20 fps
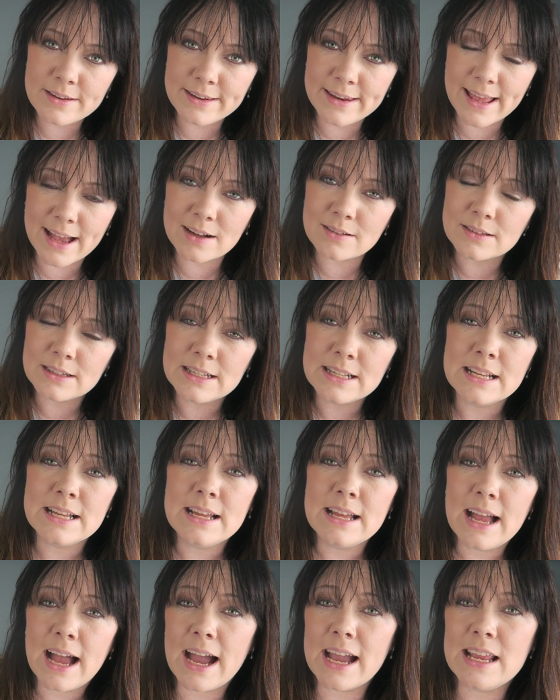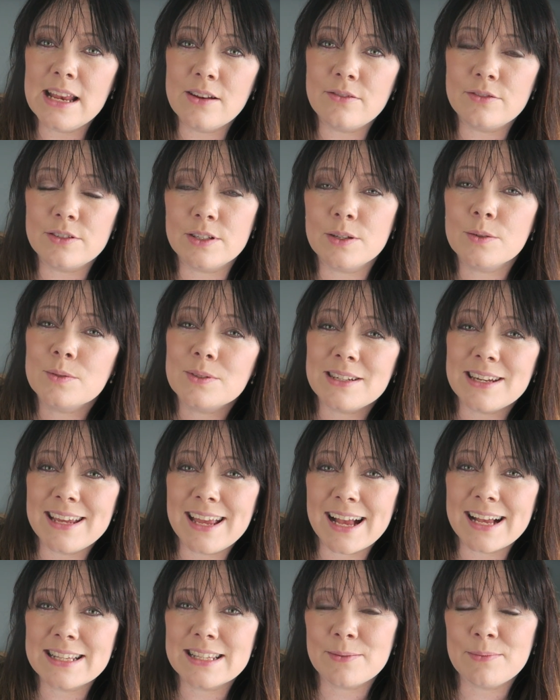Now, A level results day
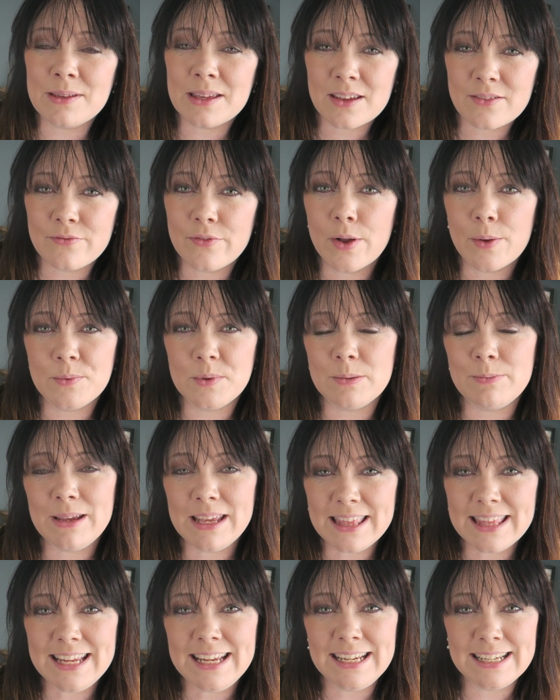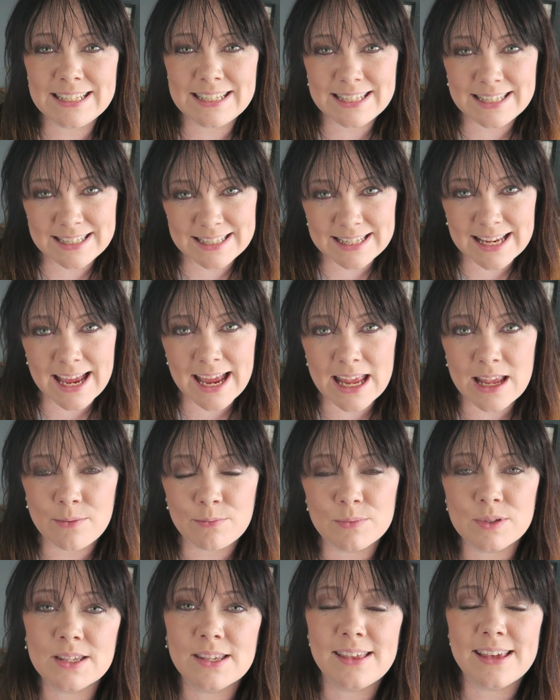has been confirmed to be the
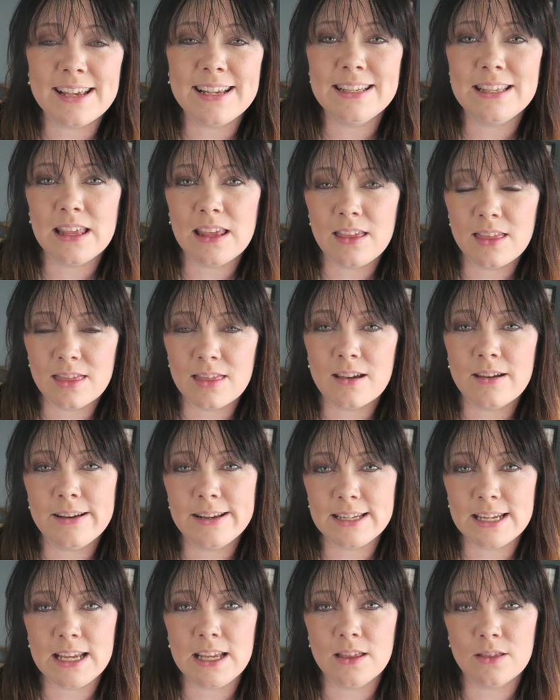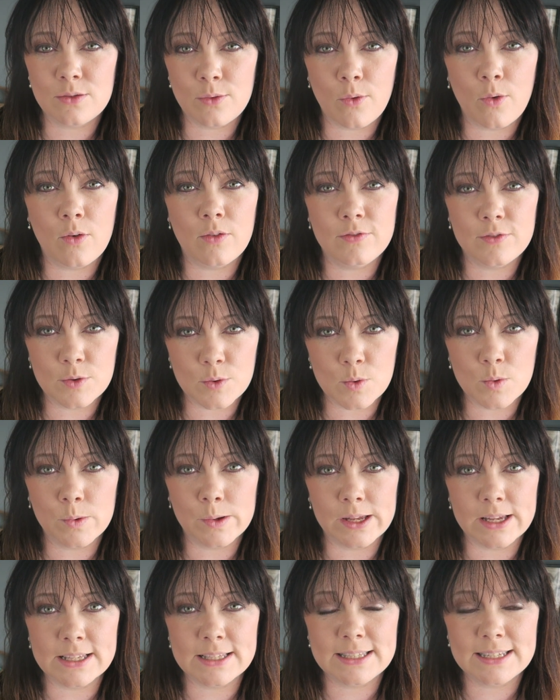same, so that is the 13th of
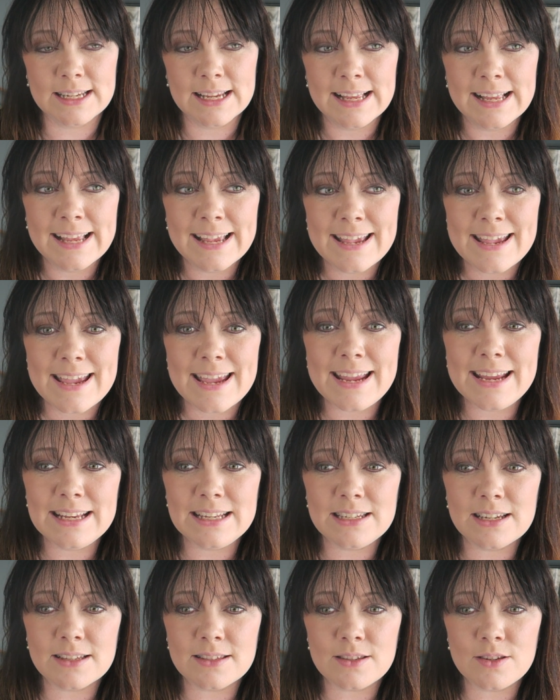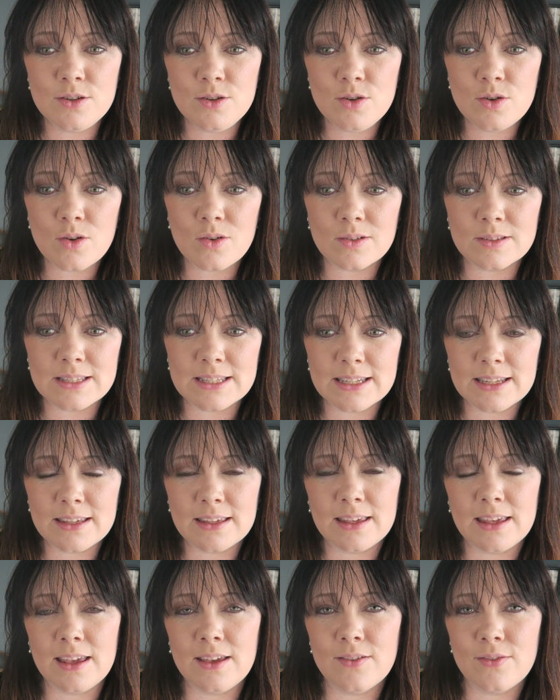August. It does not
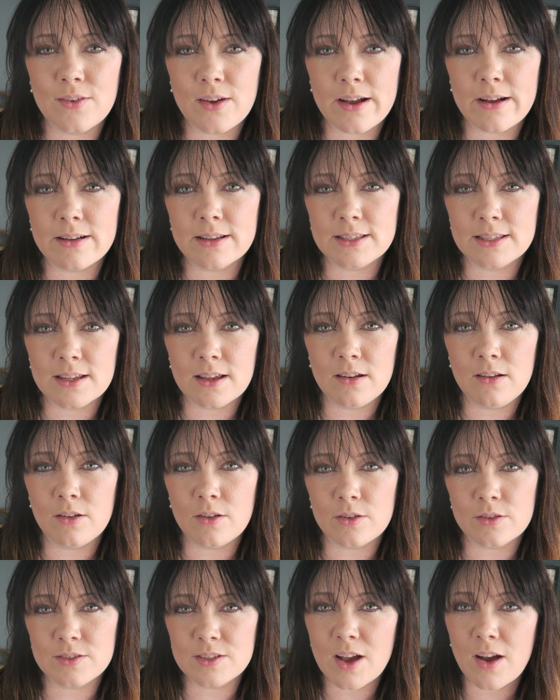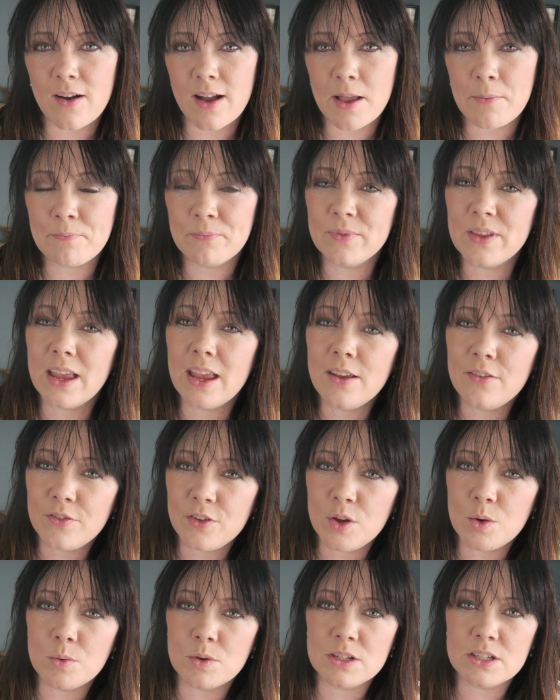give us a lot of time
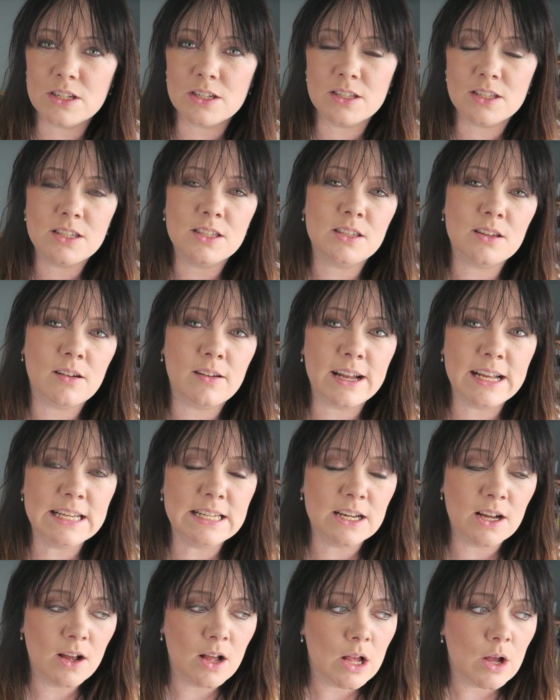if you want to decide